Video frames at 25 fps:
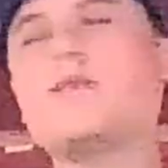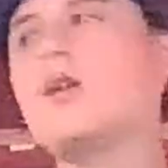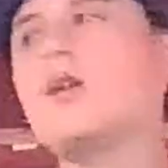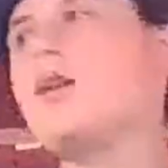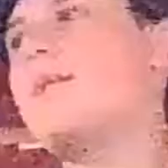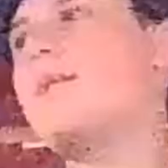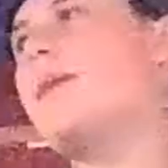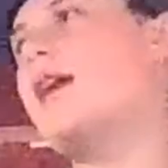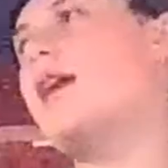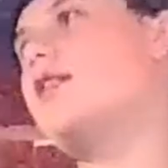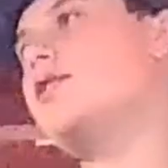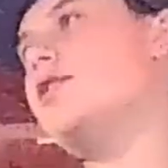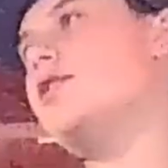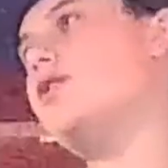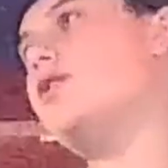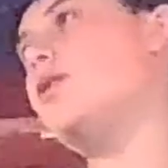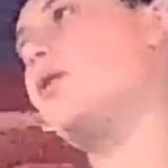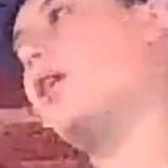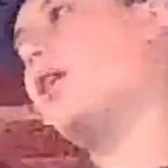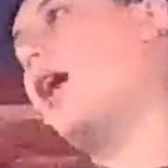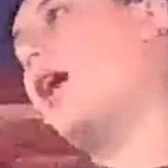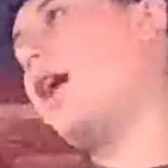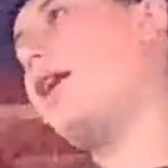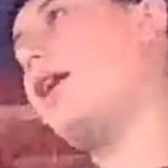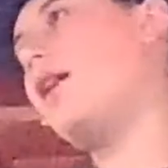Ashley, do you
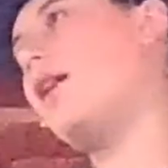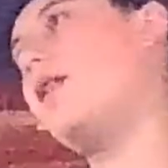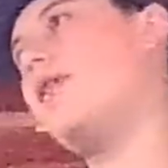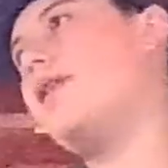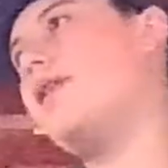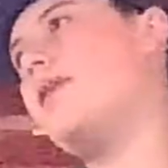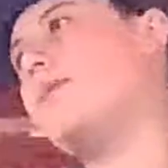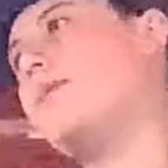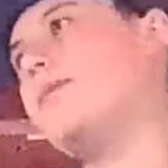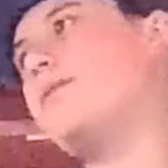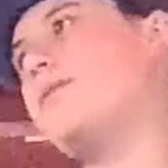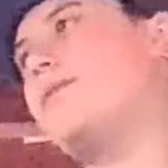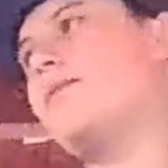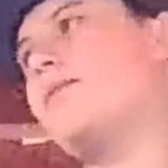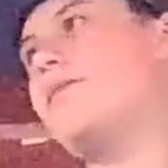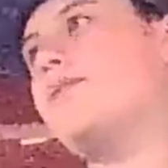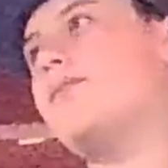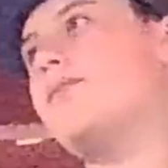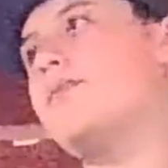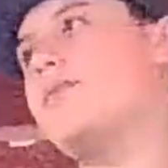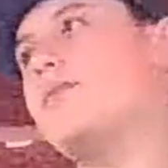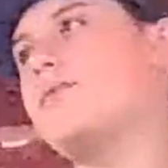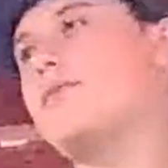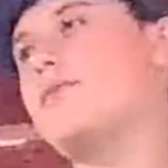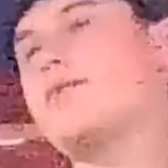want to add anything?
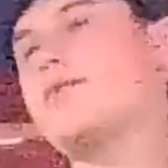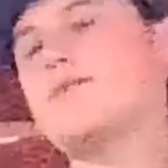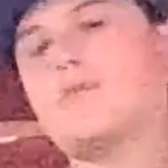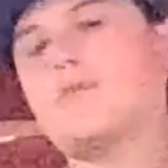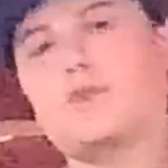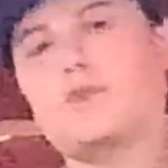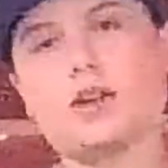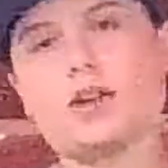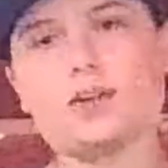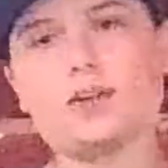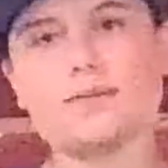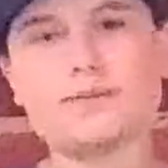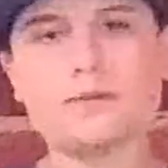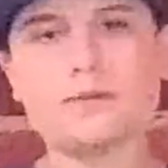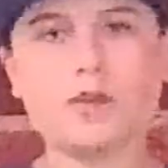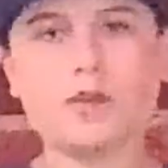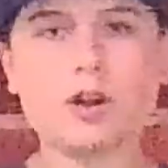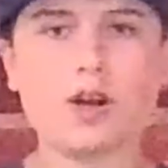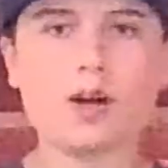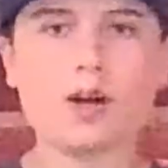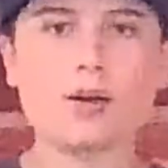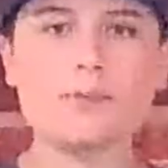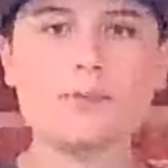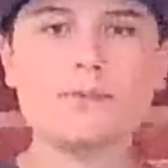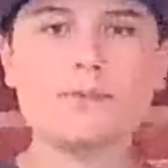
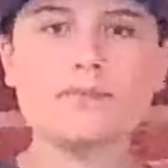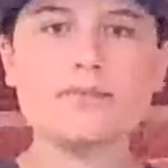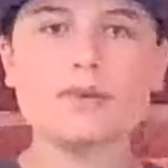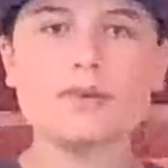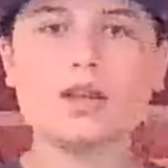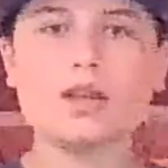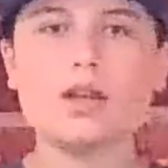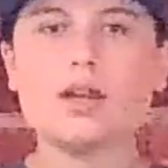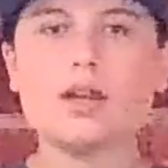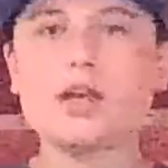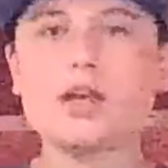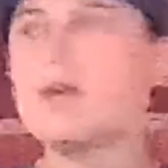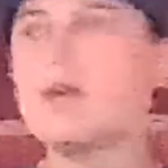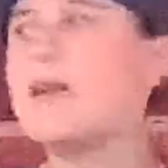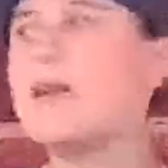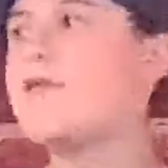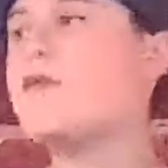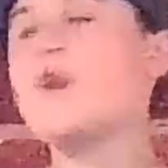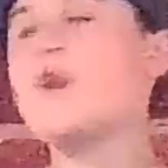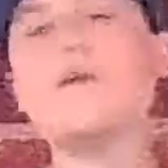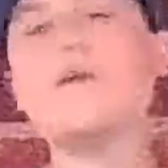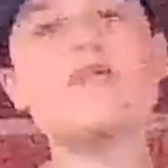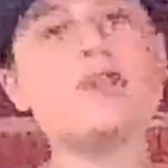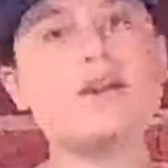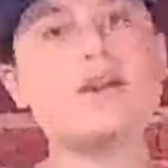Okay.
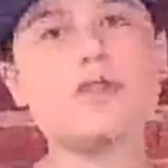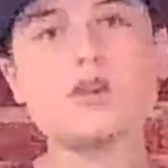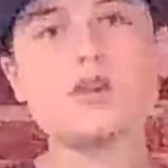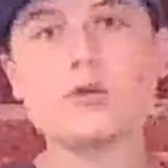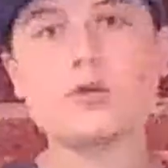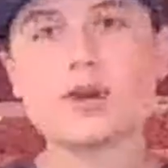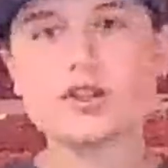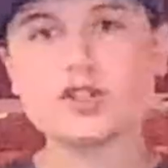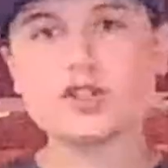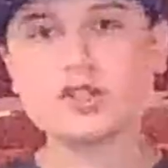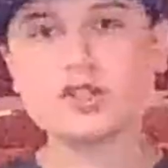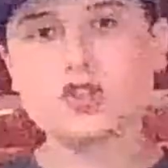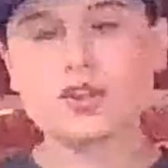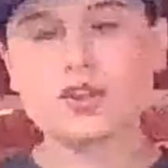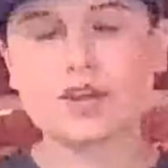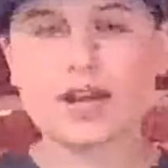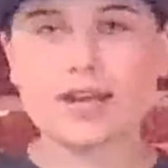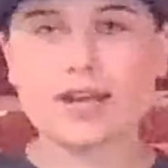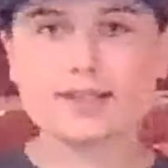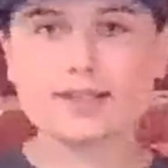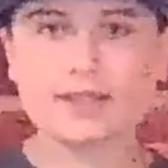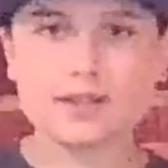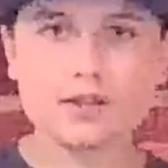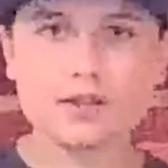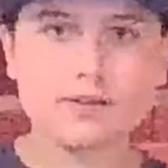If you have any other questions, you can
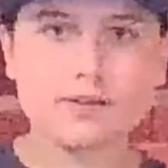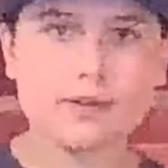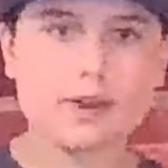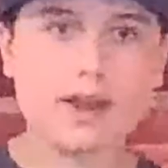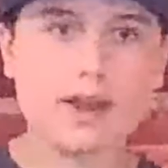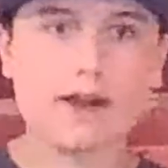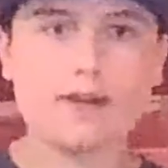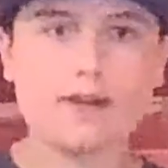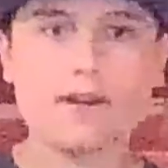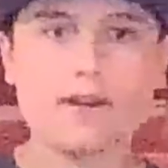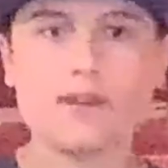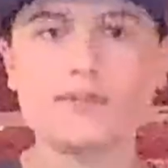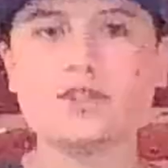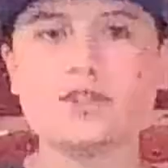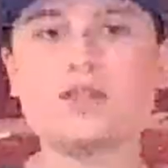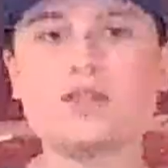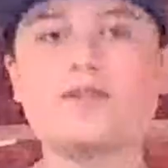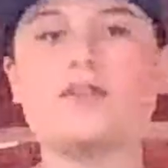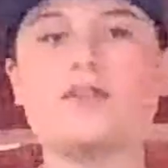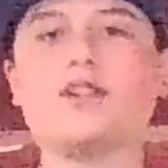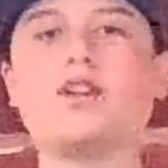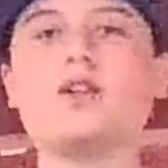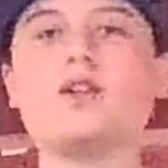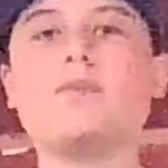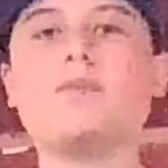ask after the
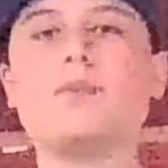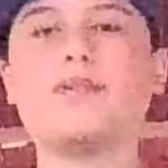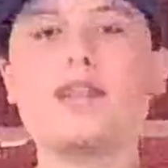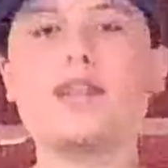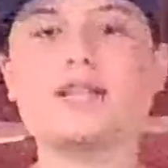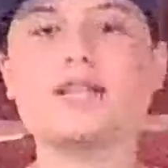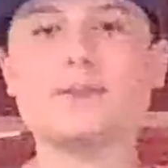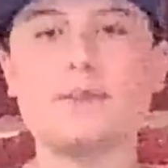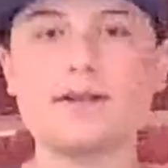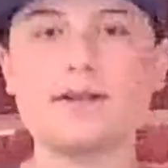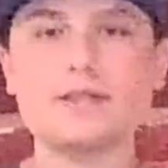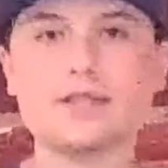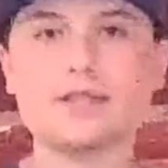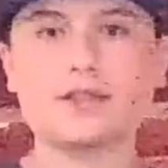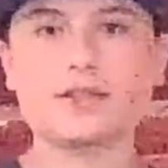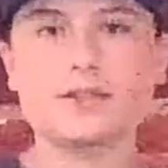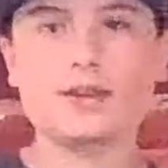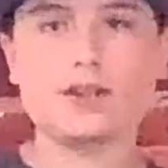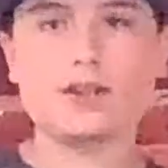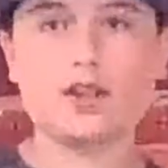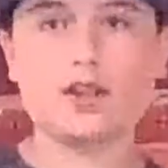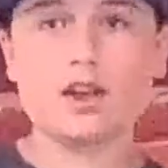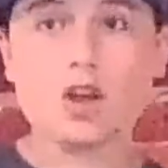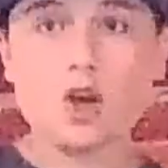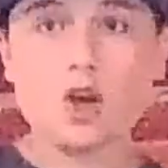video, but that's
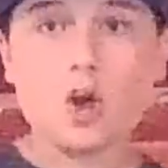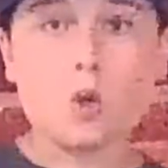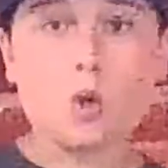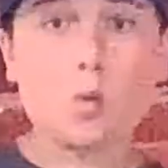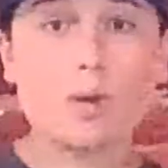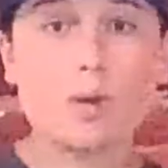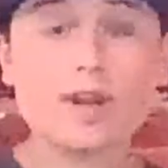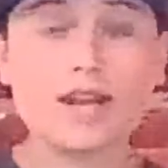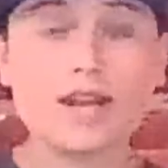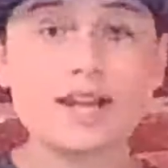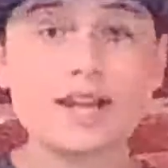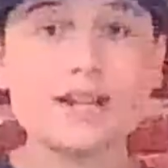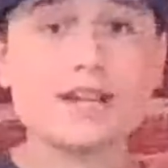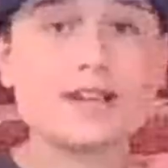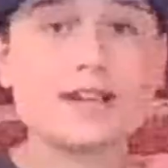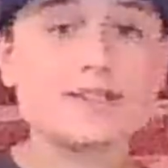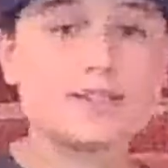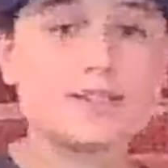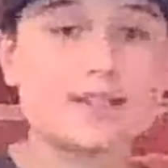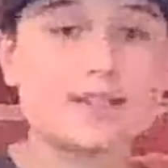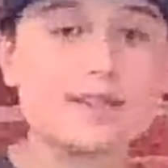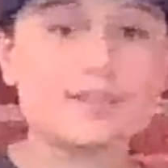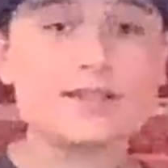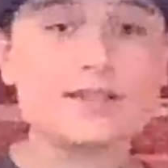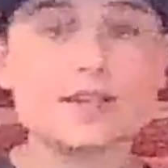basically what
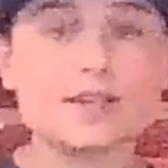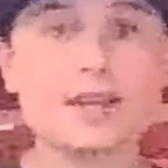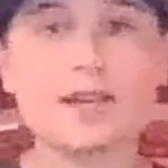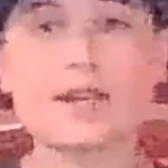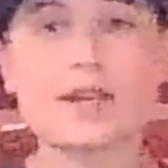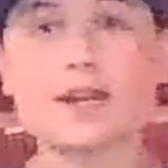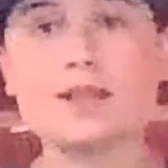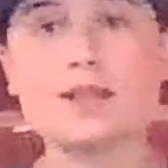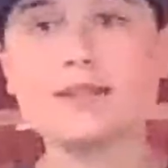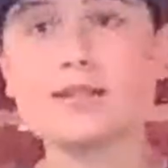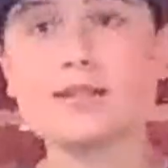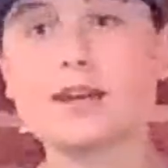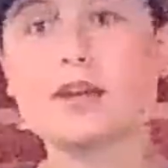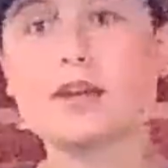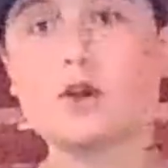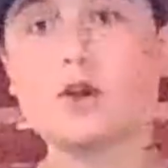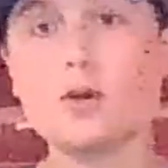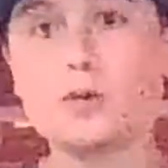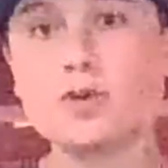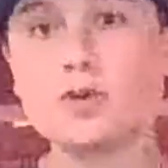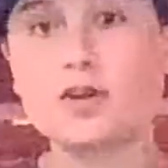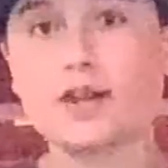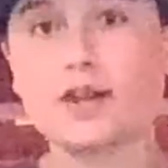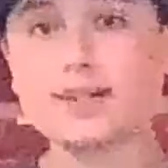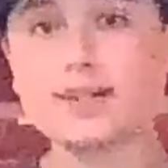ADS is, and I
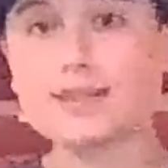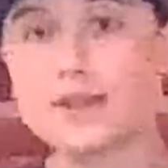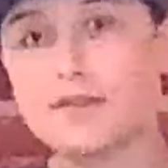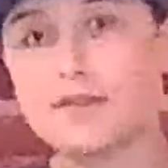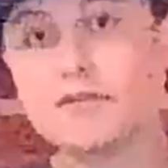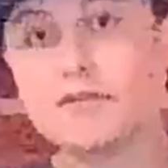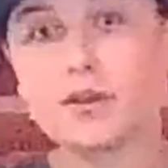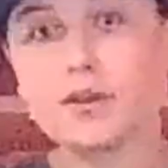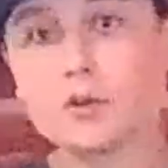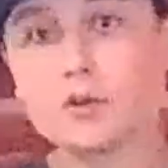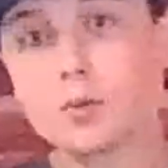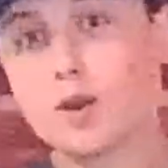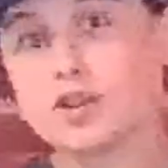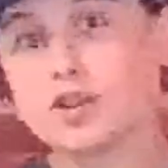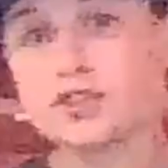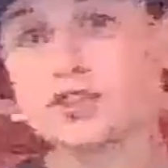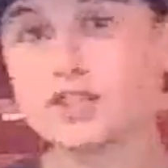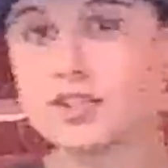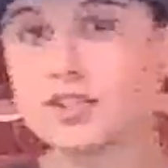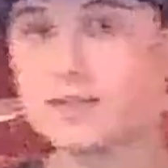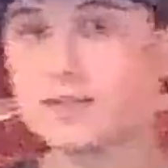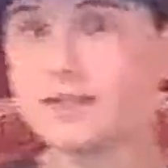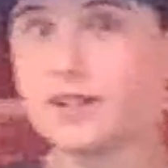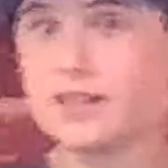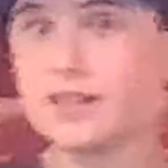hope you guys have fun
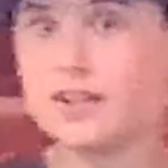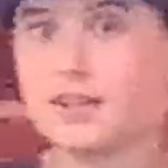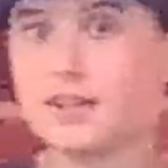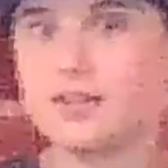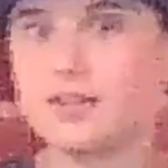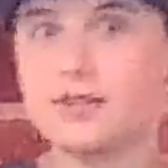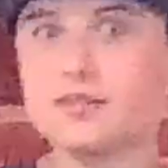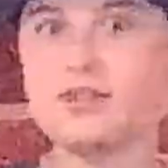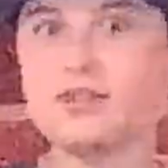watching the video.